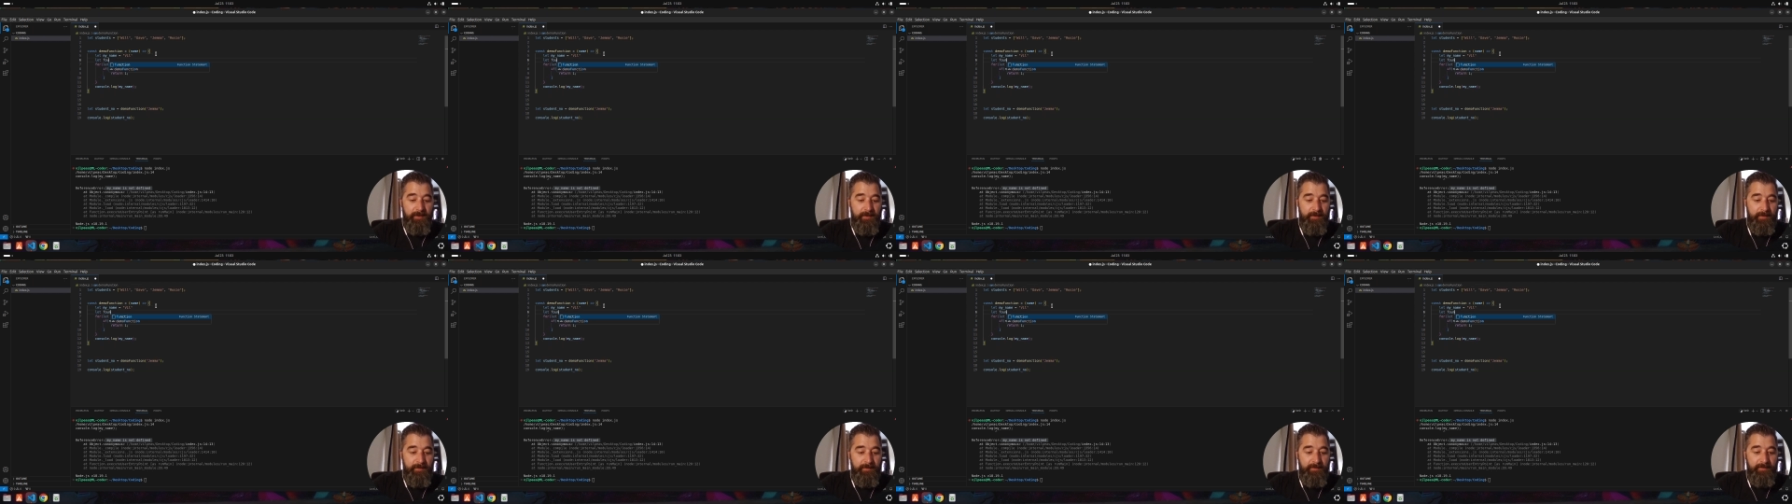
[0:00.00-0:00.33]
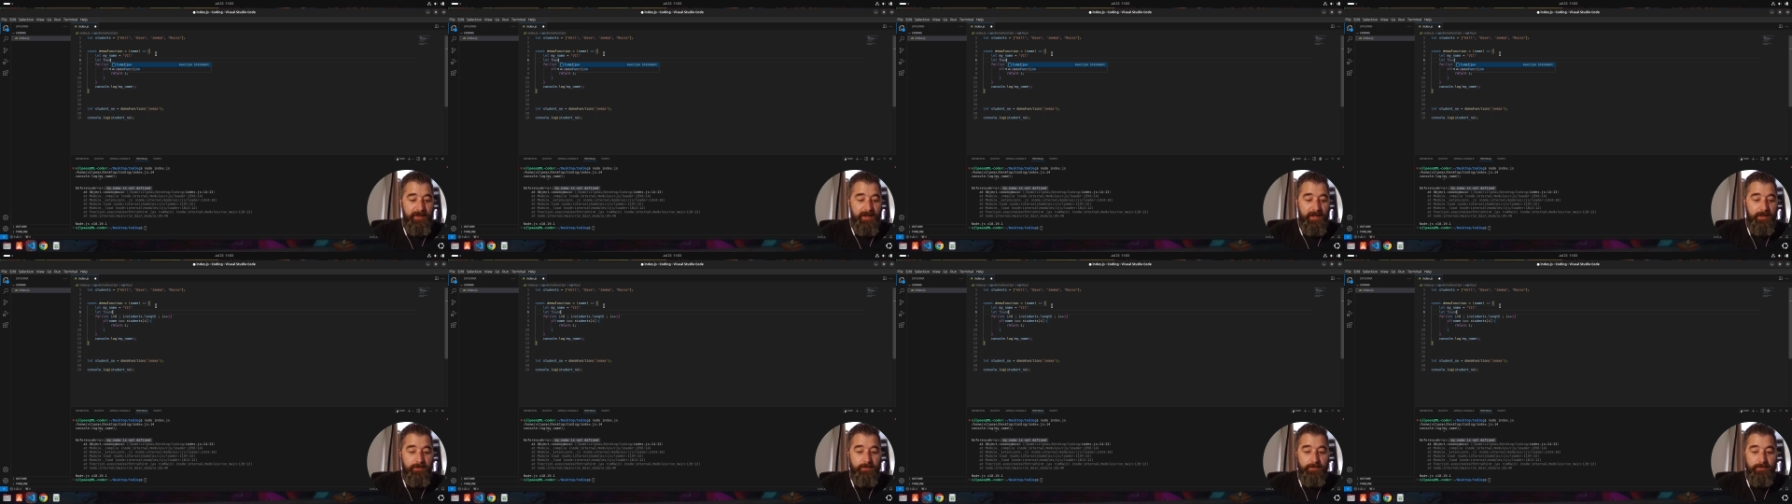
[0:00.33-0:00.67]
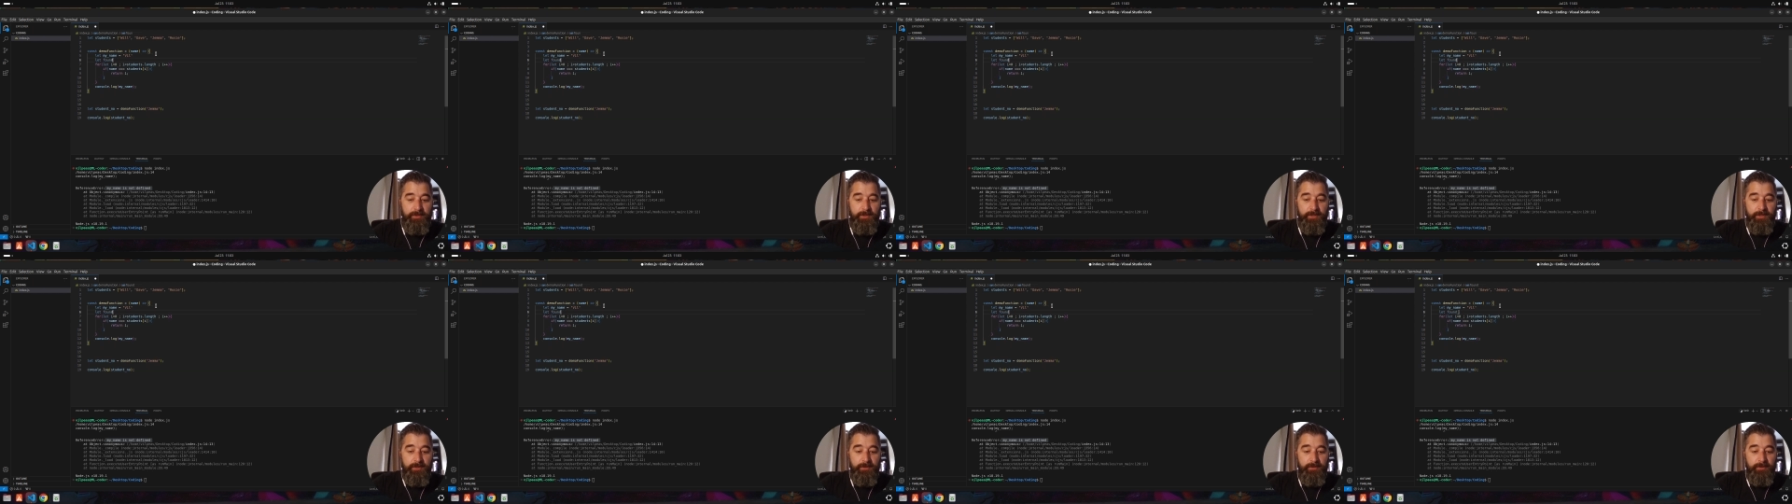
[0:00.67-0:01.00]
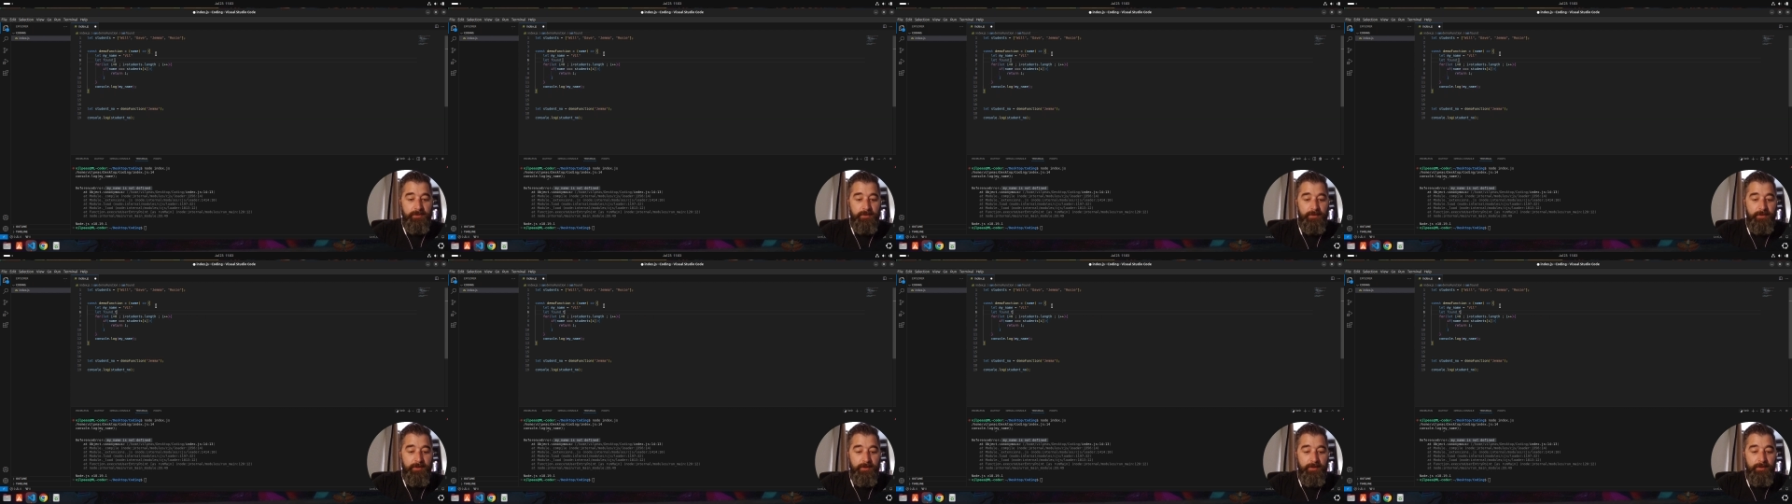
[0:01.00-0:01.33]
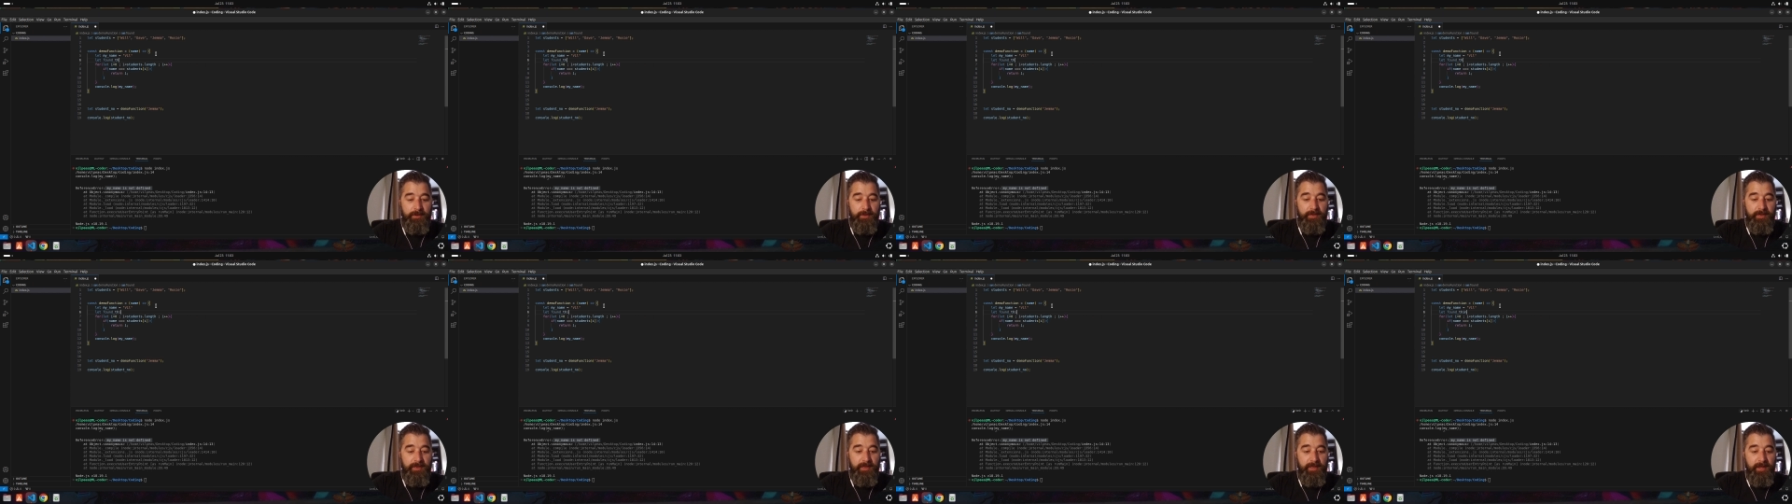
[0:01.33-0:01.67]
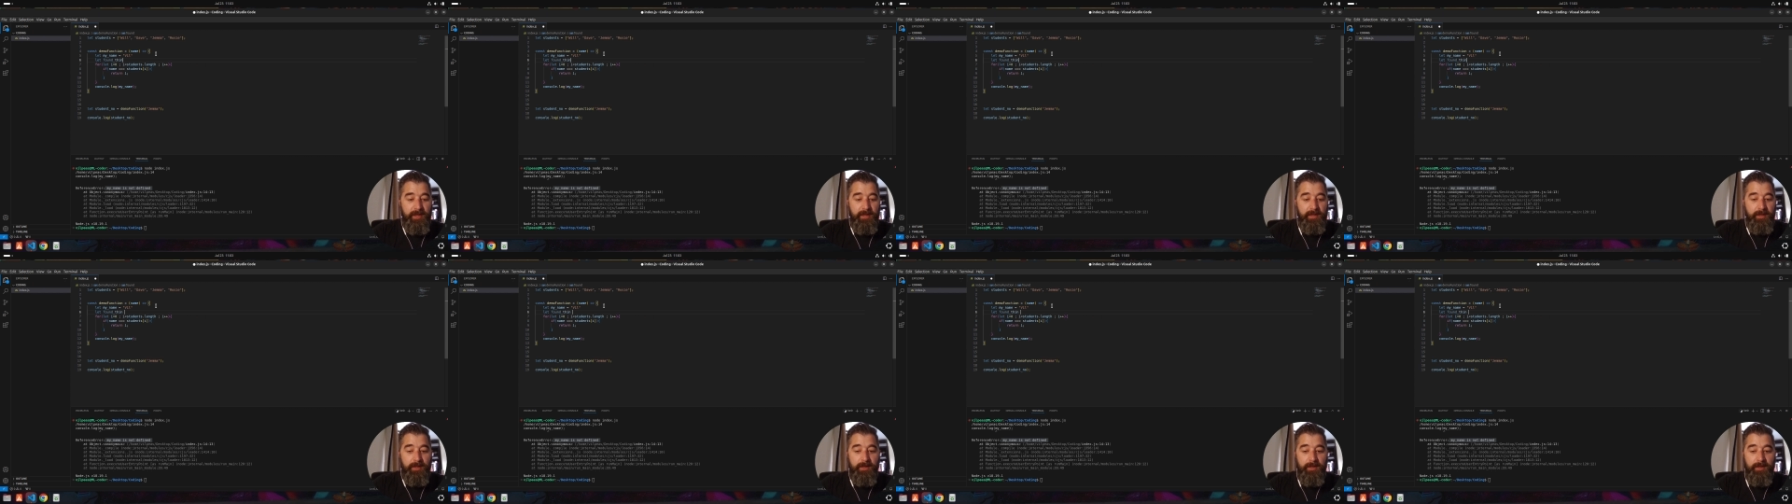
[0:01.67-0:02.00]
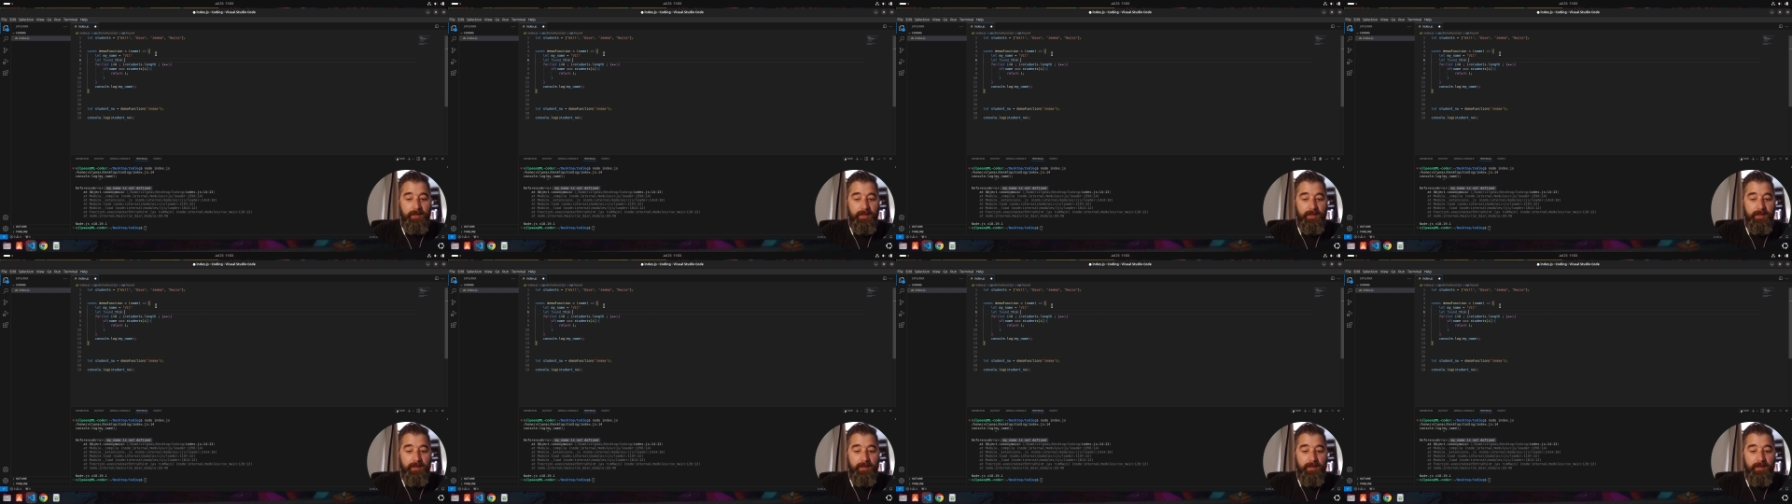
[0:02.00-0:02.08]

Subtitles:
found thing